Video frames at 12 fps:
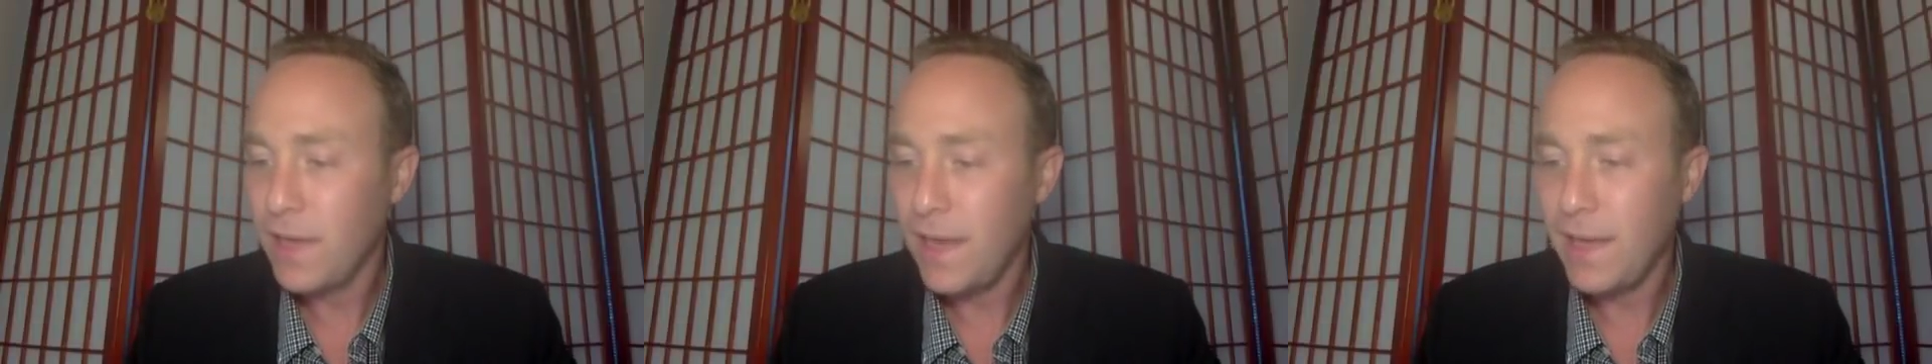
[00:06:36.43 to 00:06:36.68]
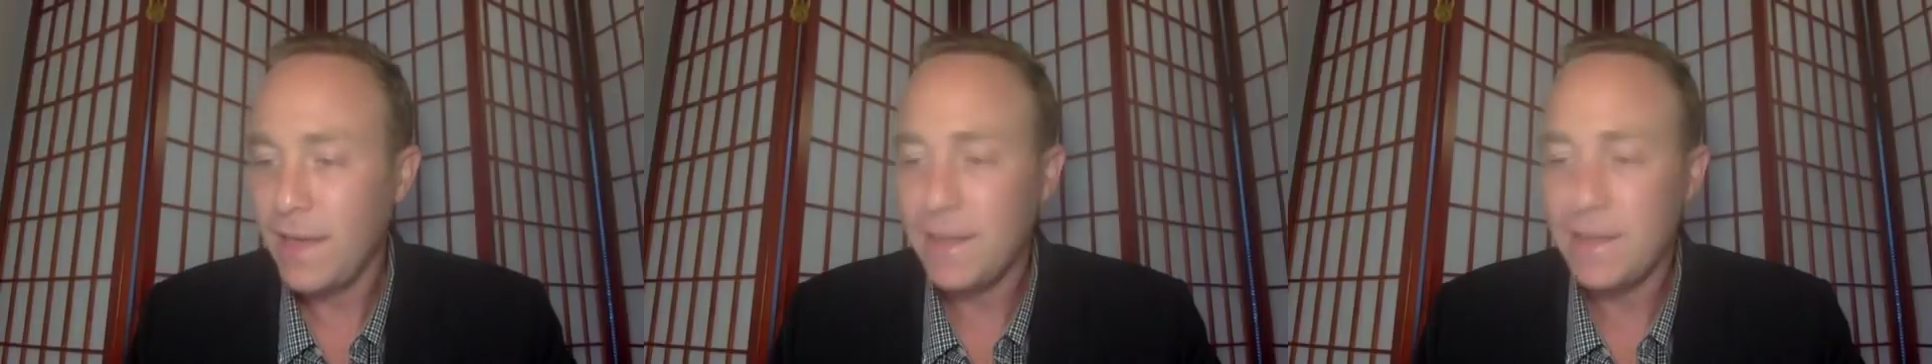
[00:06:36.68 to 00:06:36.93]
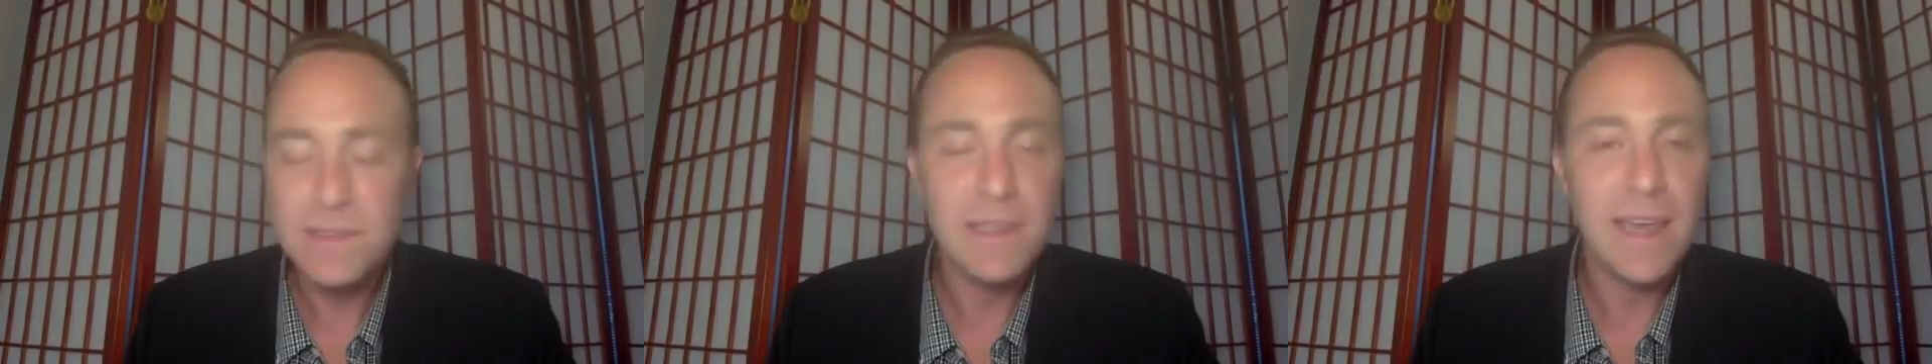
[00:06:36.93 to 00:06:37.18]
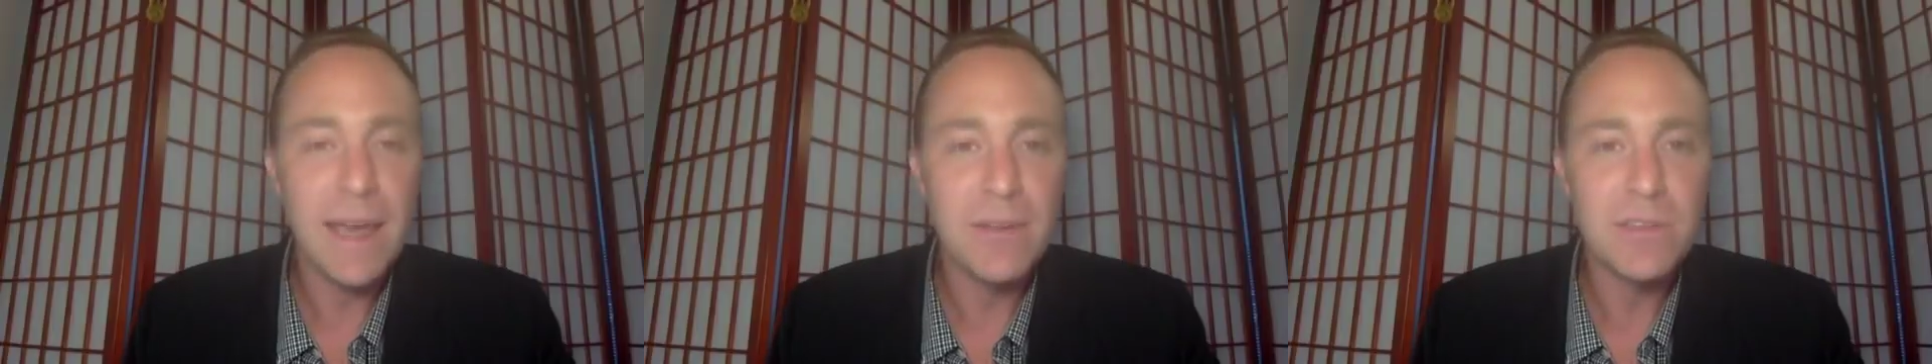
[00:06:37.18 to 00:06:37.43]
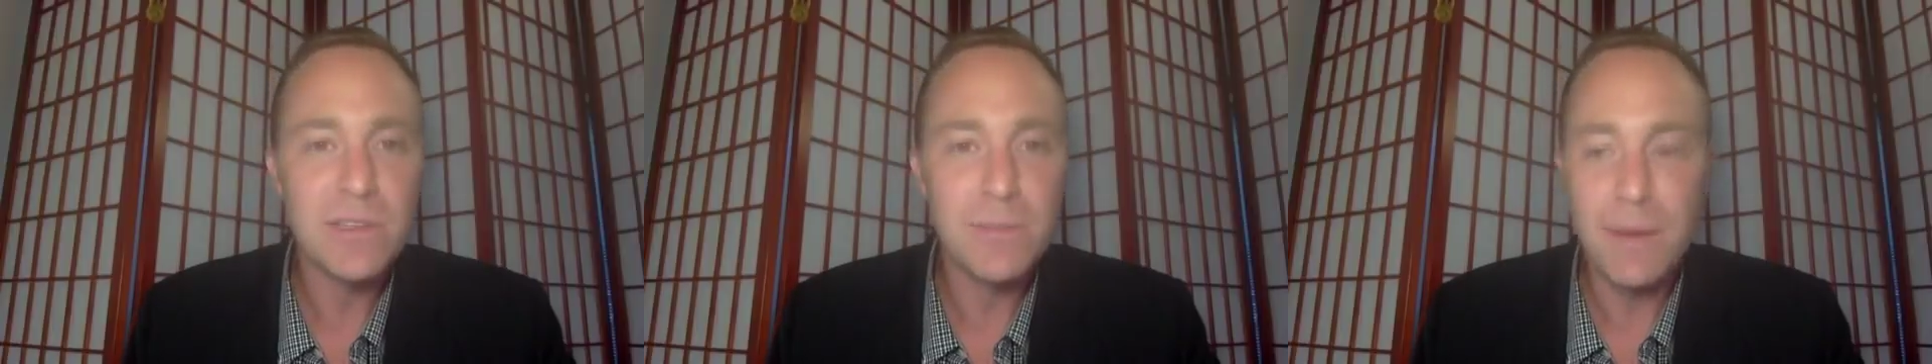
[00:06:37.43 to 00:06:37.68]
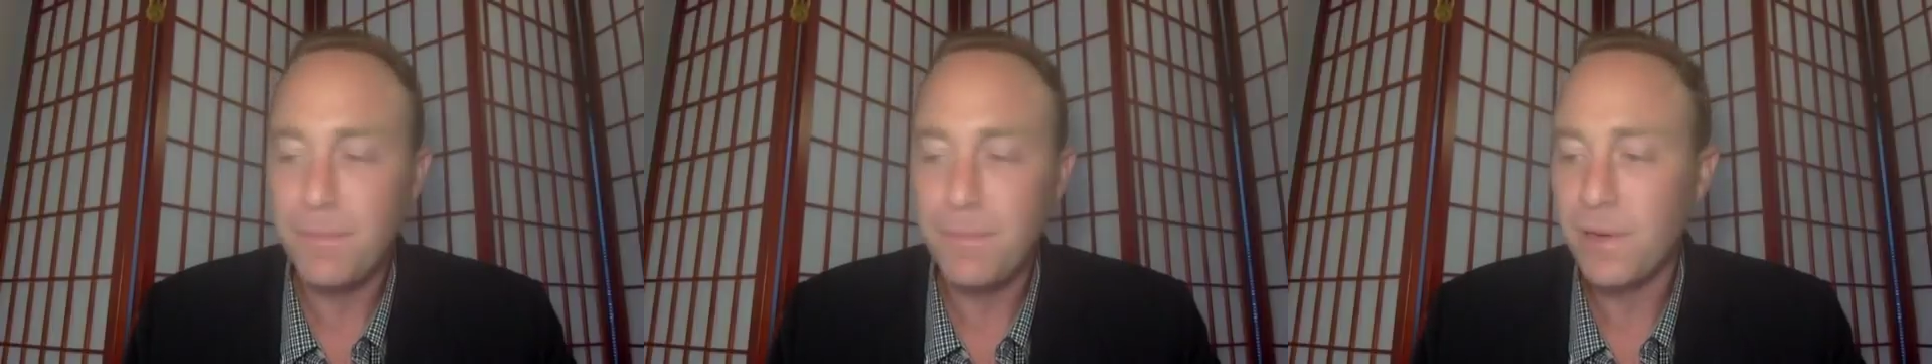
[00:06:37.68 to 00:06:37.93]
a city council
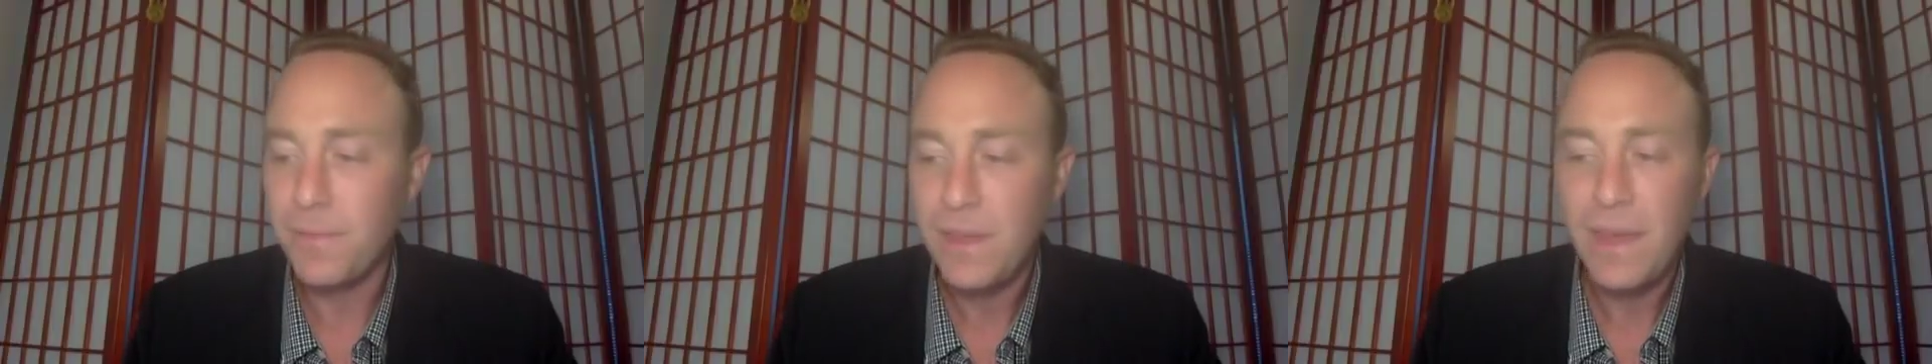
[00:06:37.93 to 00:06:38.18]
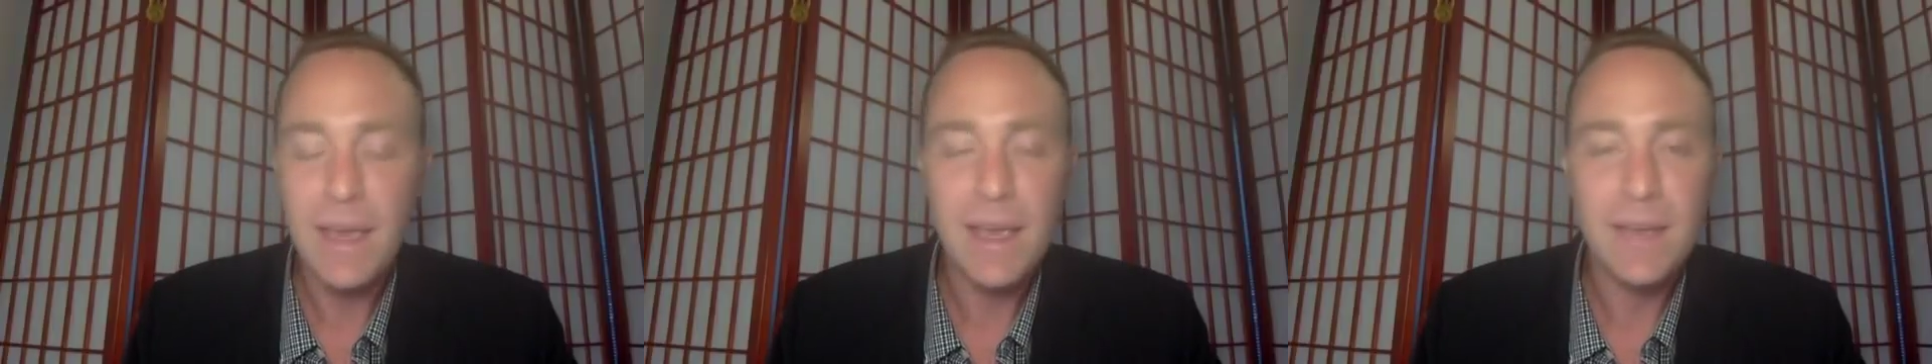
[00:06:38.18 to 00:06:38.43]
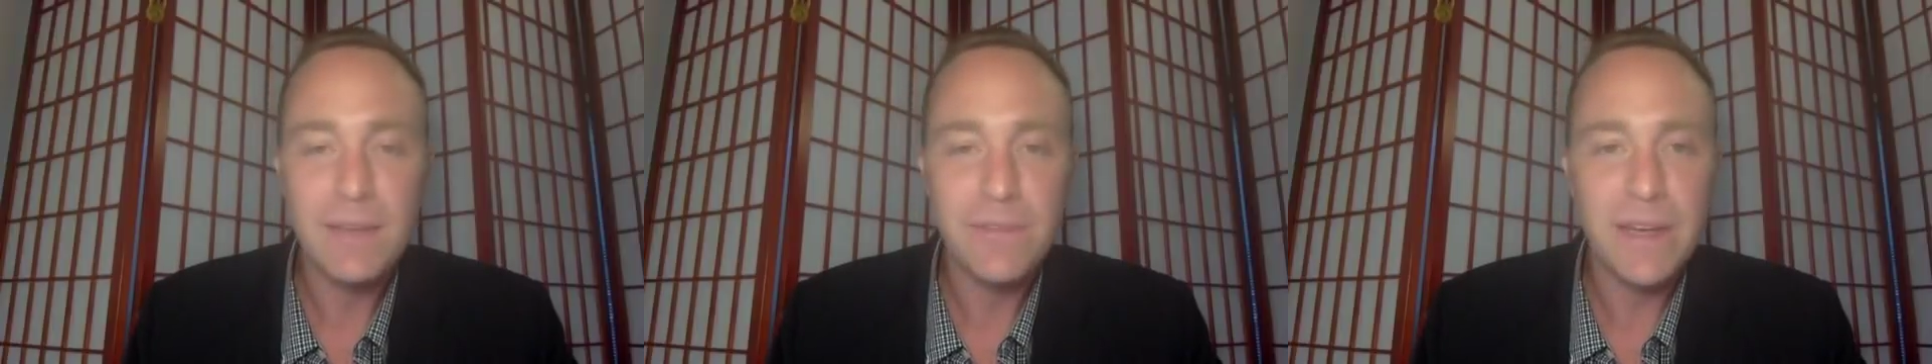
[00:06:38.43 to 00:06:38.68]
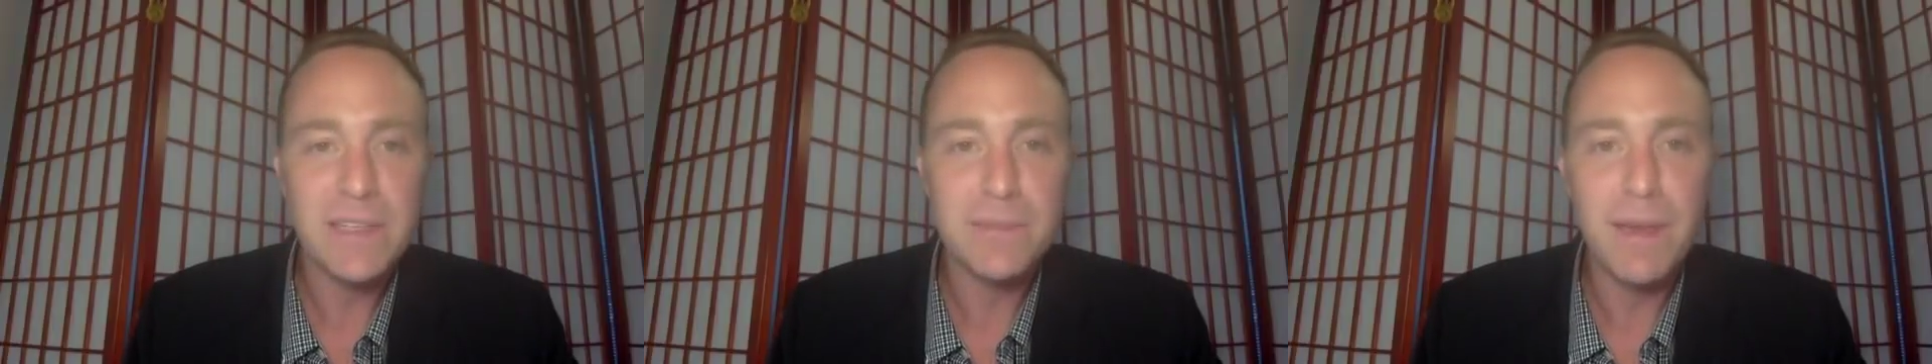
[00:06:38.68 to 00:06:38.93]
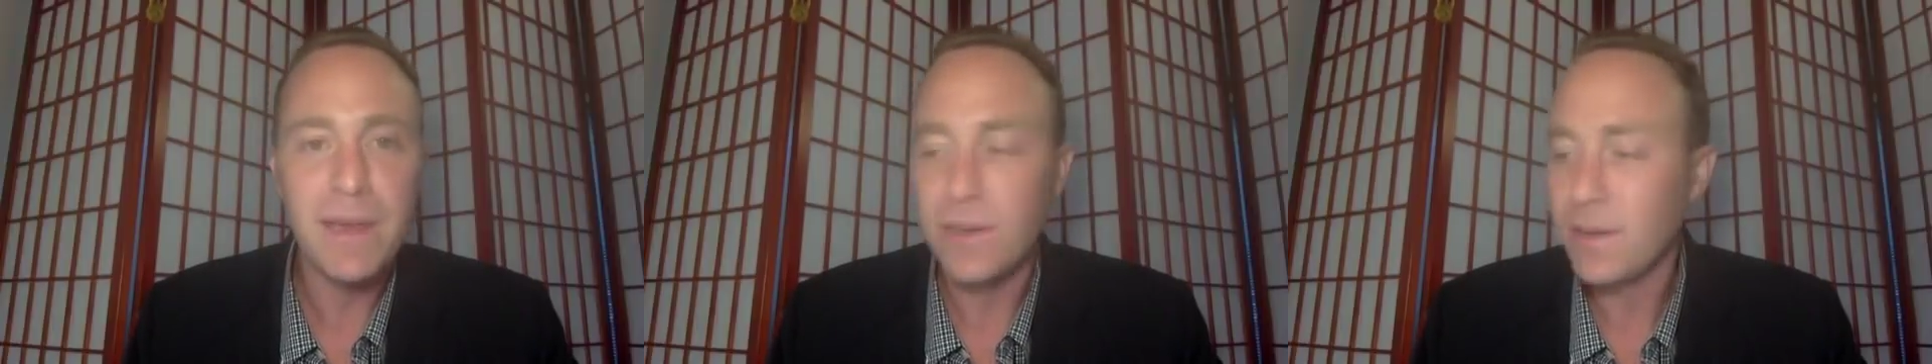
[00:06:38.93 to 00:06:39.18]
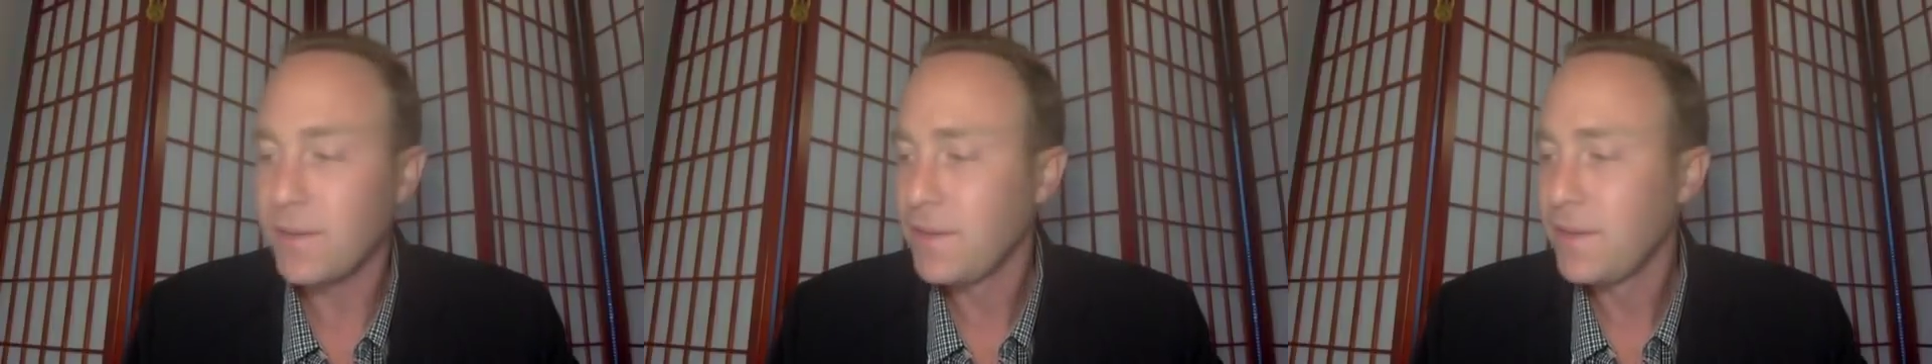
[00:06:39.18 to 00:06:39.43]
member and vice mayor